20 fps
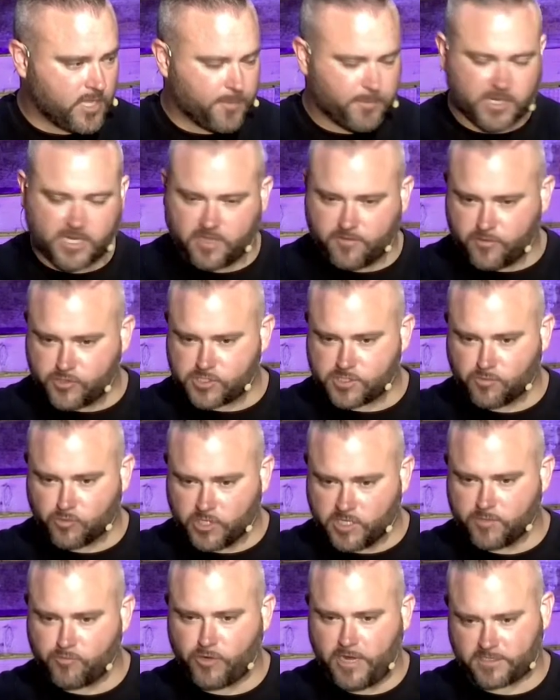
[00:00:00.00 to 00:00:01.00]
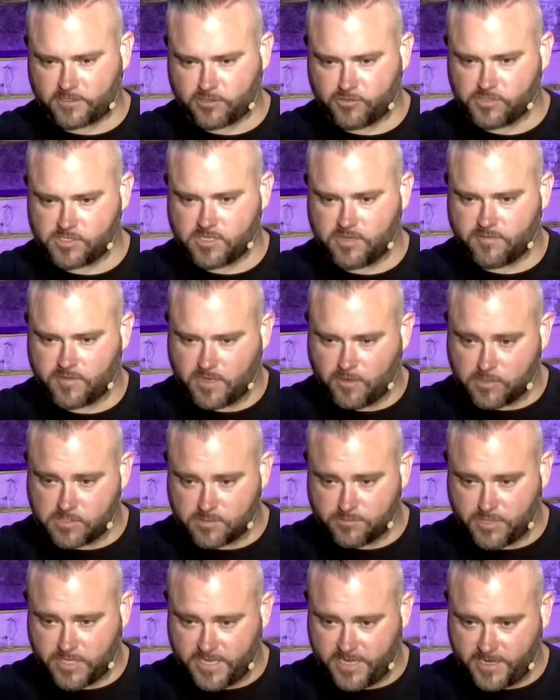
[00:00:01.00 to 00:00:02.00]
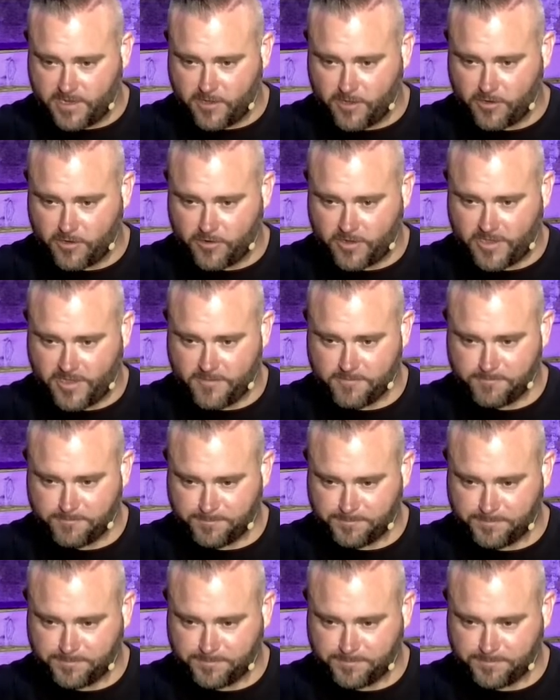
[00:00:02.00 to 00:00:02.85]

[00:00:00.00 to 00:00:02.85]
I'm going to give you some really practical stuff that I wasn't planning on, okay?